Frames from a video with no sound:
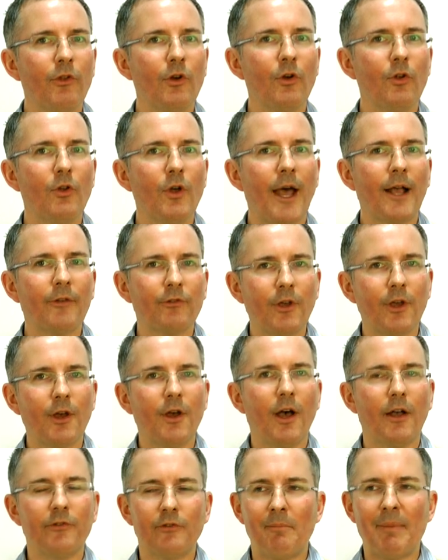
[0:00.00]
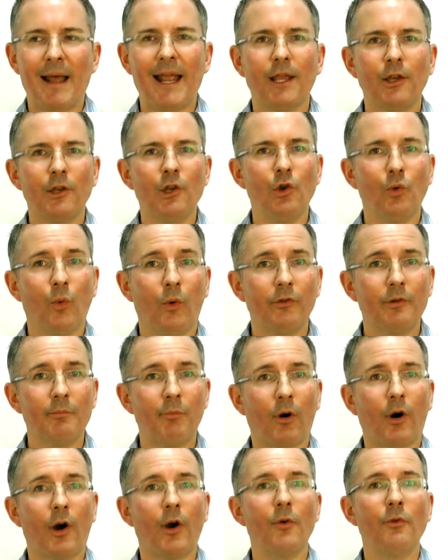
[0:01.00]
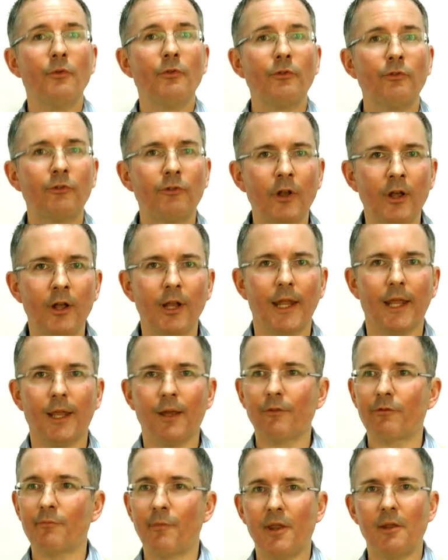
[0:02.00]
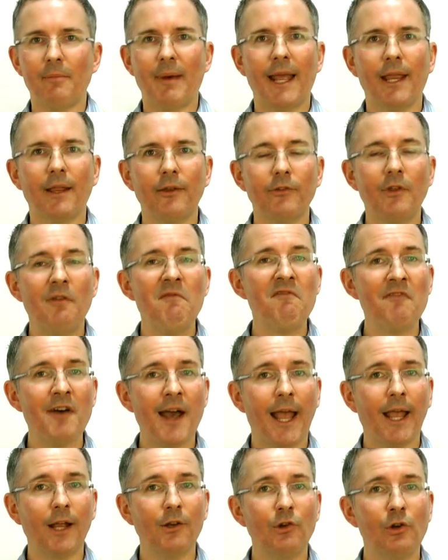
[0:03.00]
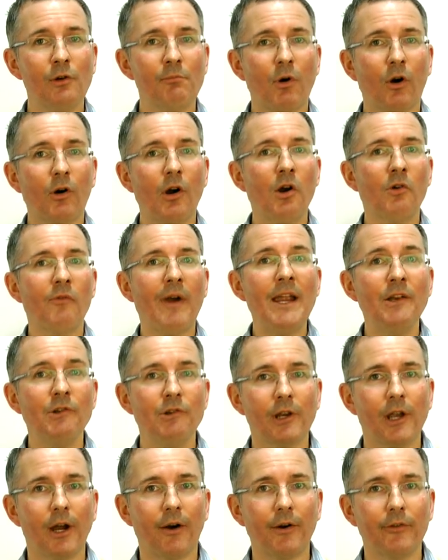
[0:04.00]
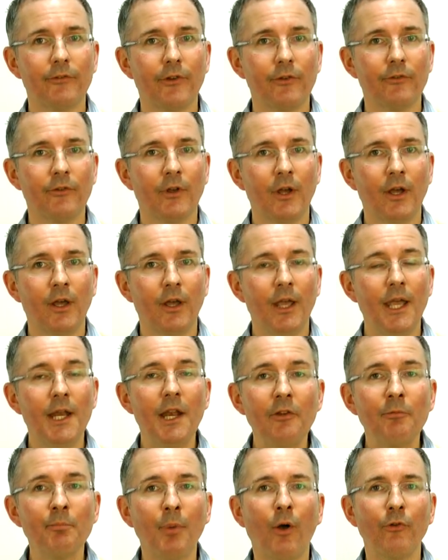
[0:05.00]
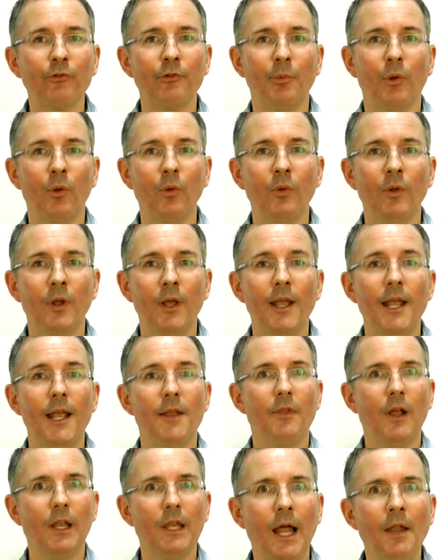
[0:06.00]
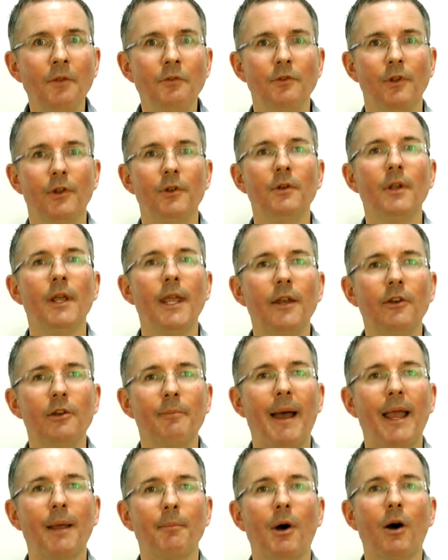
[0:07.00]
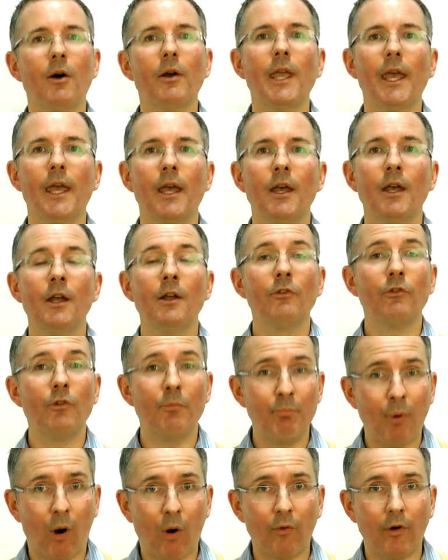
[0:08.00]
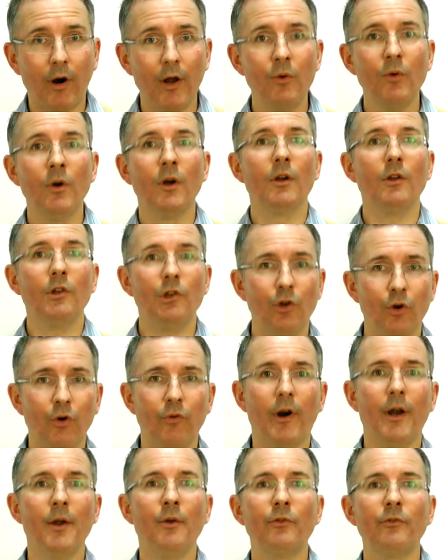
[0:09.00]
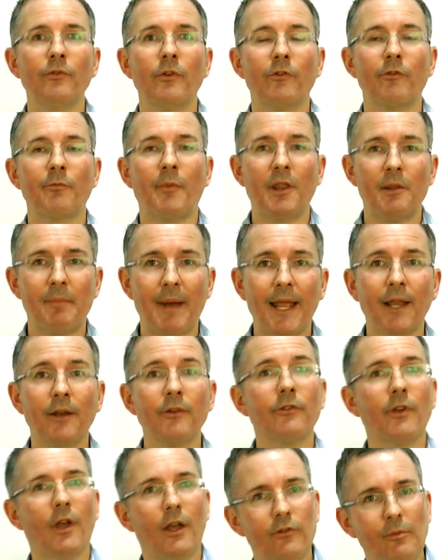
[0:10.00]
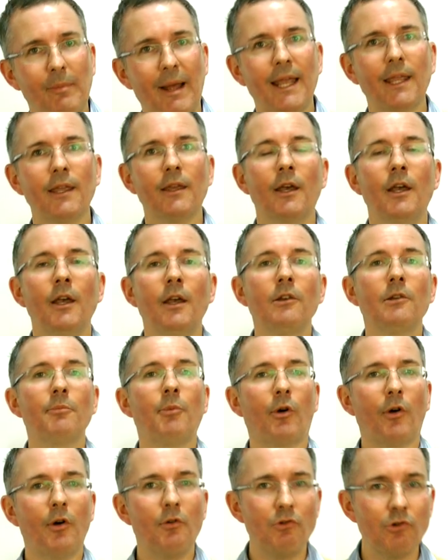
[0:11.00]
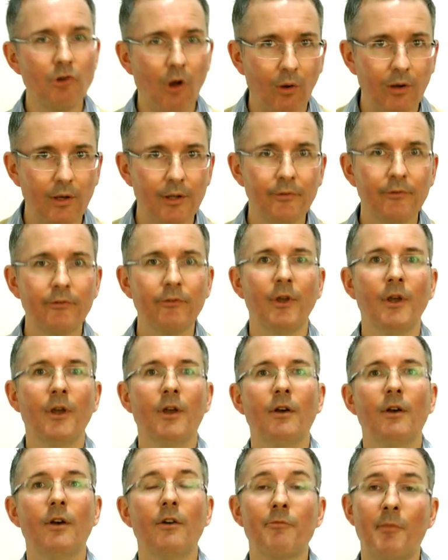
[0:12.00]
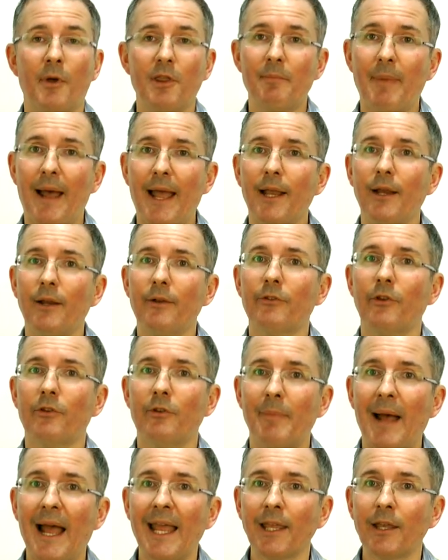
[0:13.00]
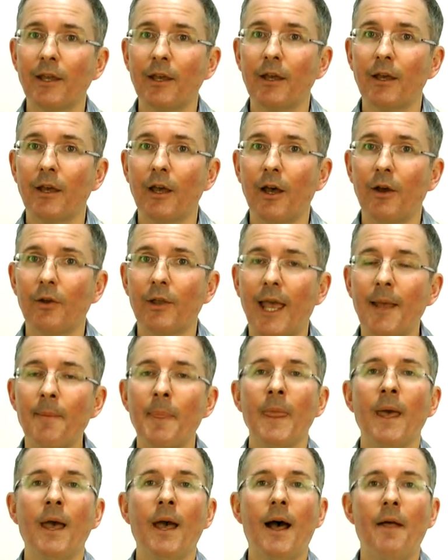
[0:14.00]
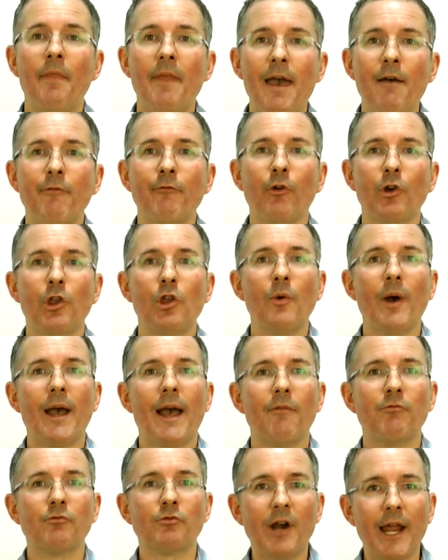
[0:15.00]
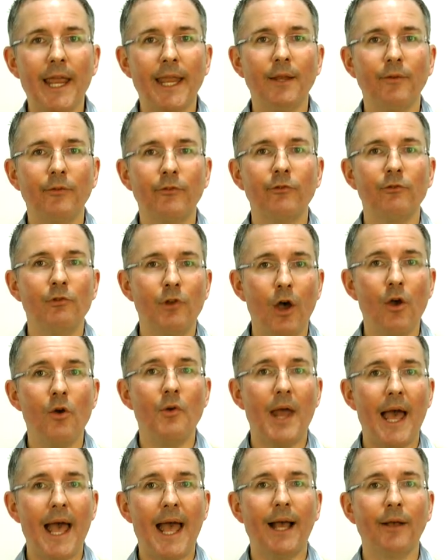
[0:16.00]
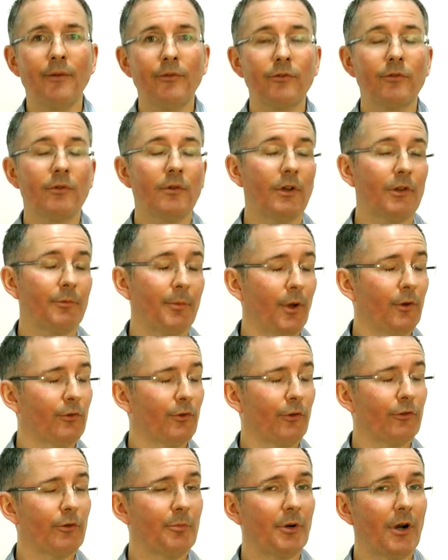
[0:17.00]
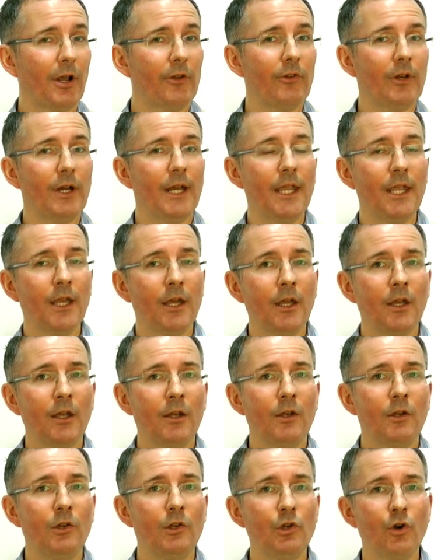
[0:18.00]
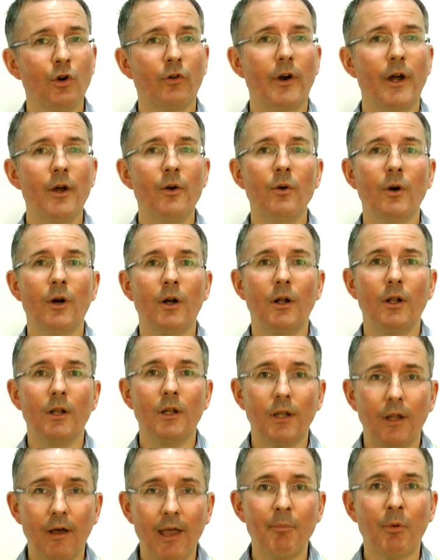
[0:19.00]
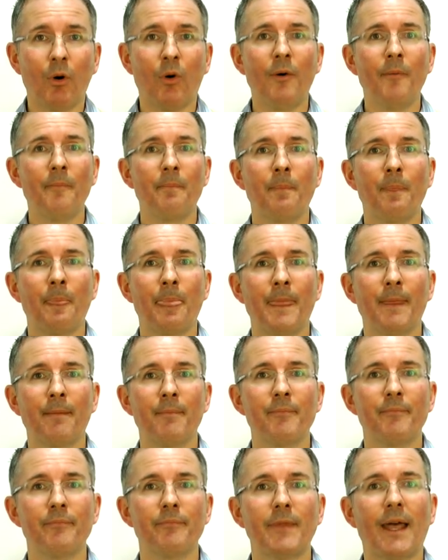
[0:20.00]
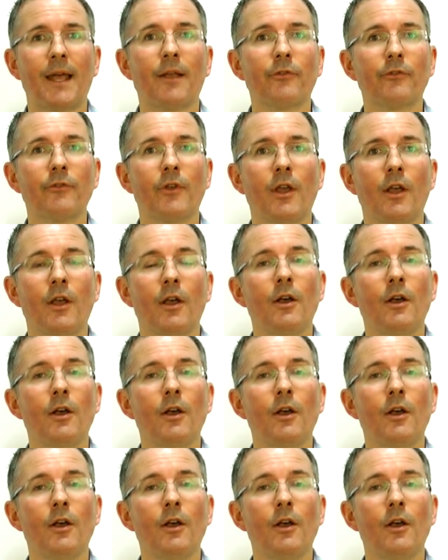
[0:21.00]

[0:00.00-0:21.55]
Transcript: that as a bank you'd want to borrow sterling from other banks, in fact, you can borrow a range of currencies. It is possible in the London interbank market to borrow euros from other banks as a bank, to borrow dollars from other banks as a bank, okay? And therefore you have rates known as, I suppose not surprisingly, euro LIBOR. That's